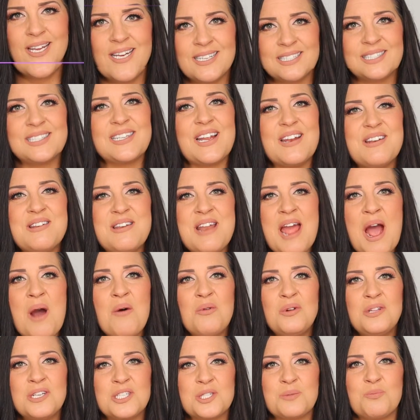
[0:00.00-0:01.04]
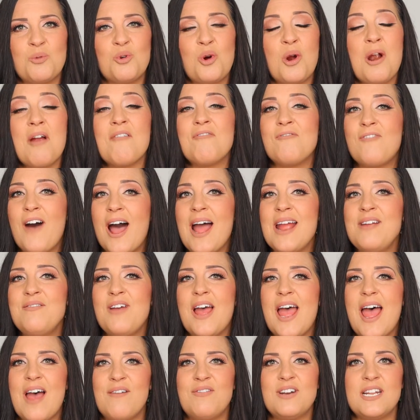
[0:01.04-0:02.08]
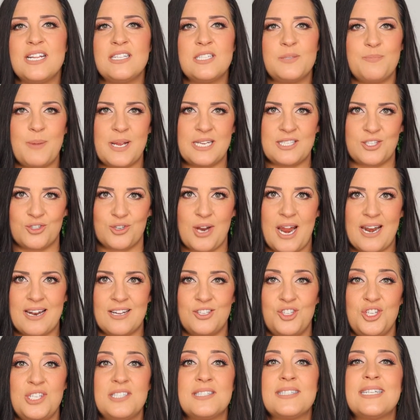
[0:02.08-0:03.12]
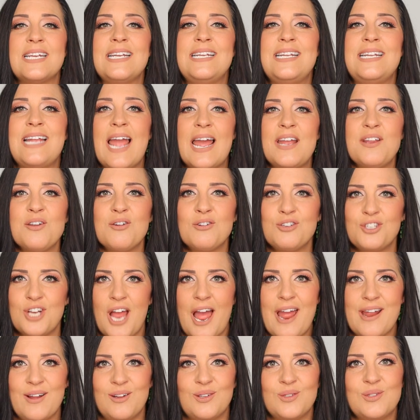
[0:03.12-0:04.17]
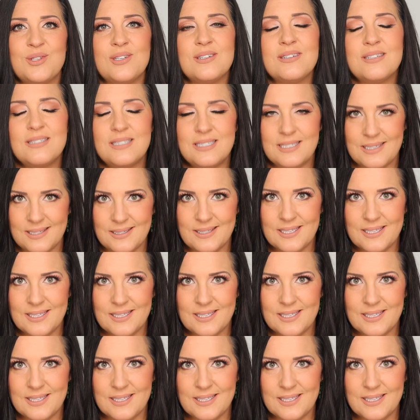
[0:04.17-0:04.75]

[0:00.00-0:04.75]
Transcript: this, now we'll explore five evidence-based strategies to get your child to